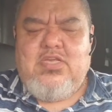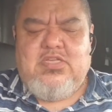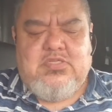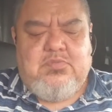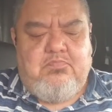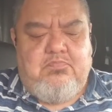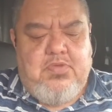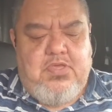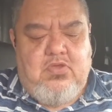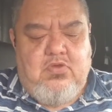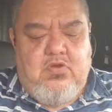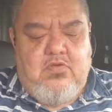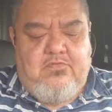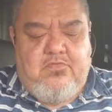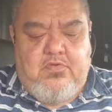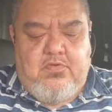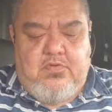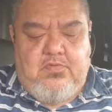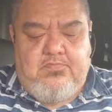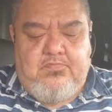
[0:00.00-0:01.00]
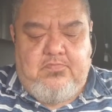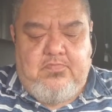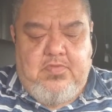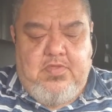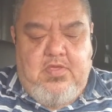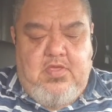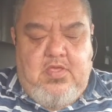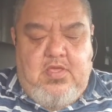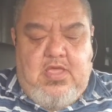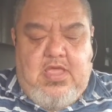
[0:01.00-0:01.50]
is beautiful.
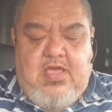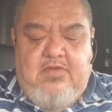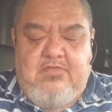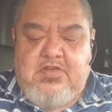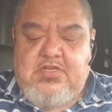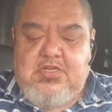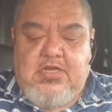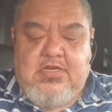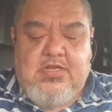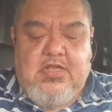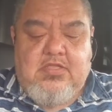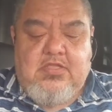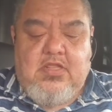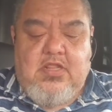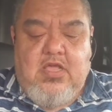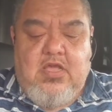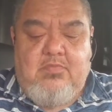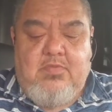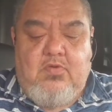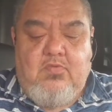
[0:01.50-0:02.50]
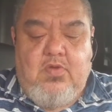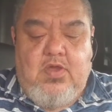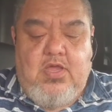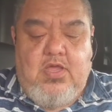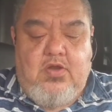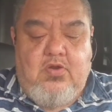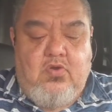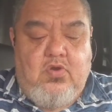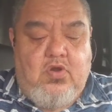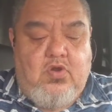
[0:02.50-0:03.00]
Haven't checked out the Lamy
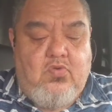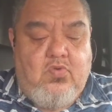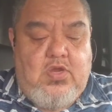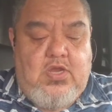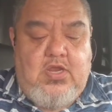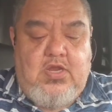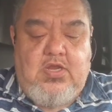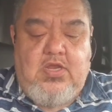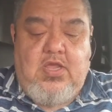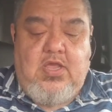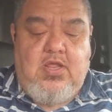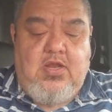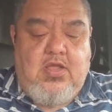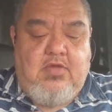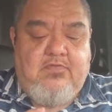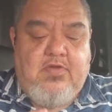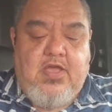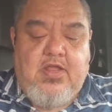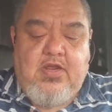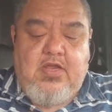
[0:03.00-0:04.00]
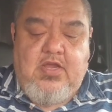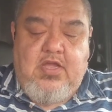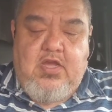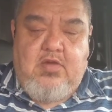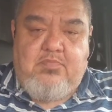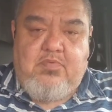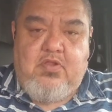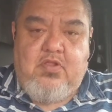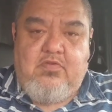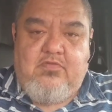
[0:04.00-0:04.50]
red or green yet. I've got a
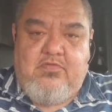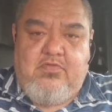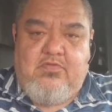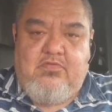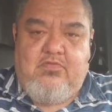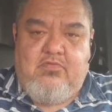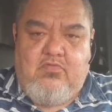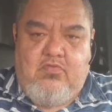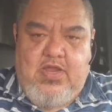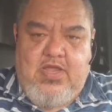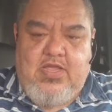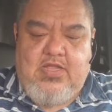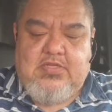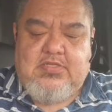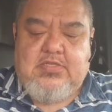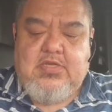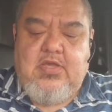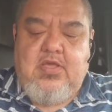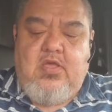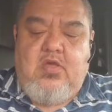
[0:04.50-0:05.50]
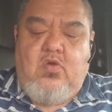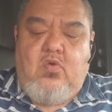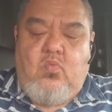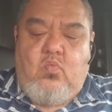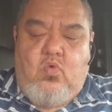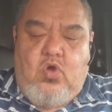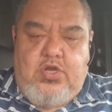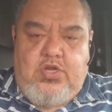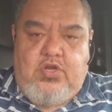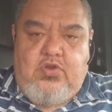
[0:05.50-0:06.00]
couple of reds,
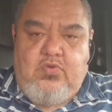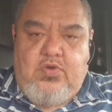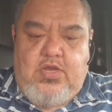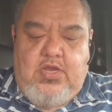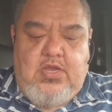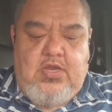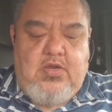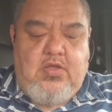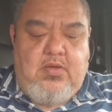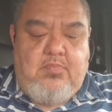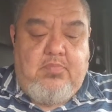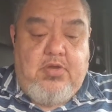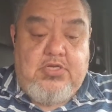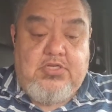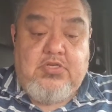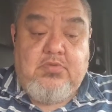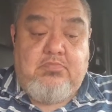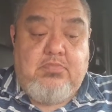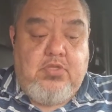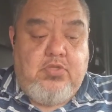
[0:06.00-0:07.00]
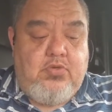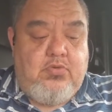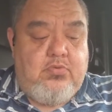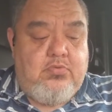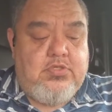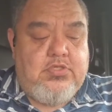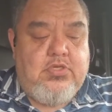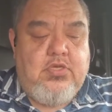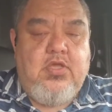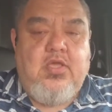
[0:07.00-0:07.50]
one green, a bunch of
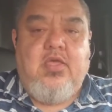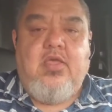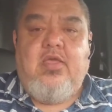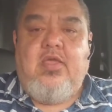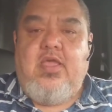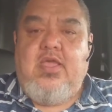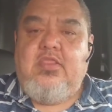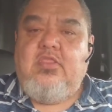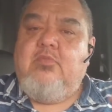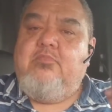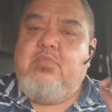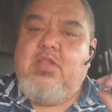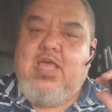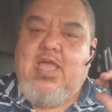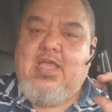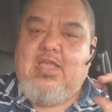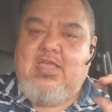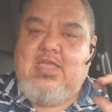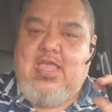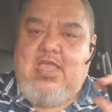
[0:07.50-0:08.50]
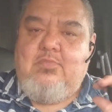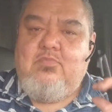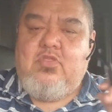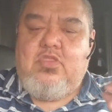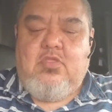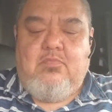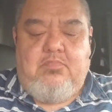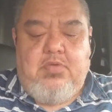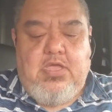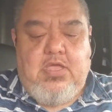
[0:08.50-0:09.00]
blues, and the black came
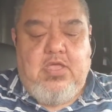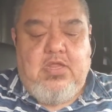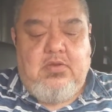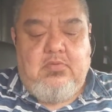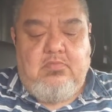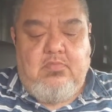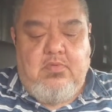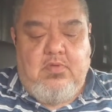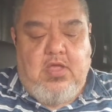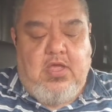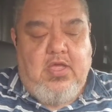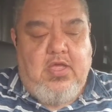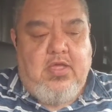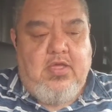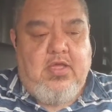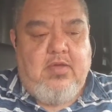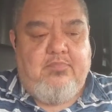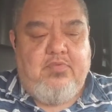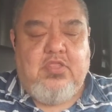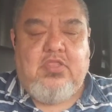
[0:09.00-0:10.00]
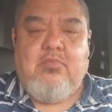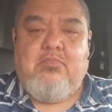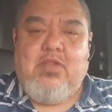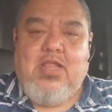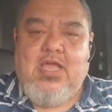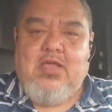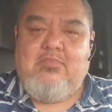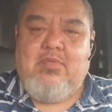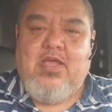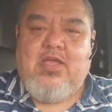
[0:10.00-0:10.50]
with the pen. I put the
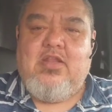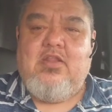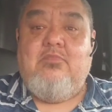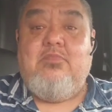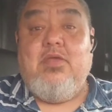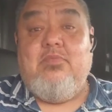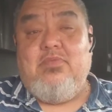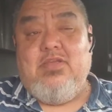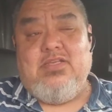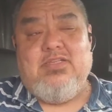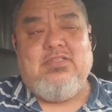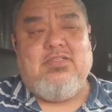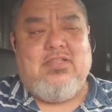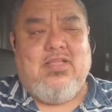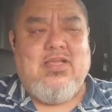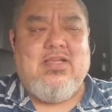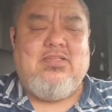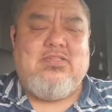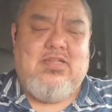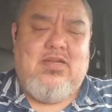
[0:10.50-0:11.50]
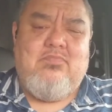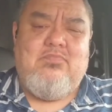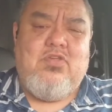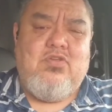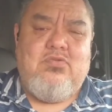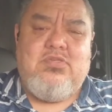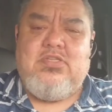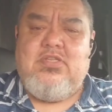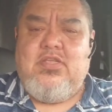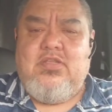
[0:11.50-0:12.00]
black back in the pen because, like I said, I'm
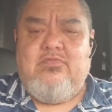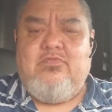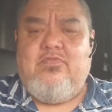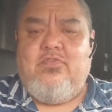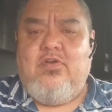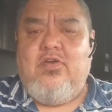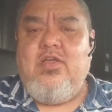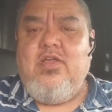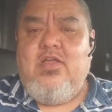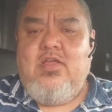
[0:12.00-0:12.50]
using it for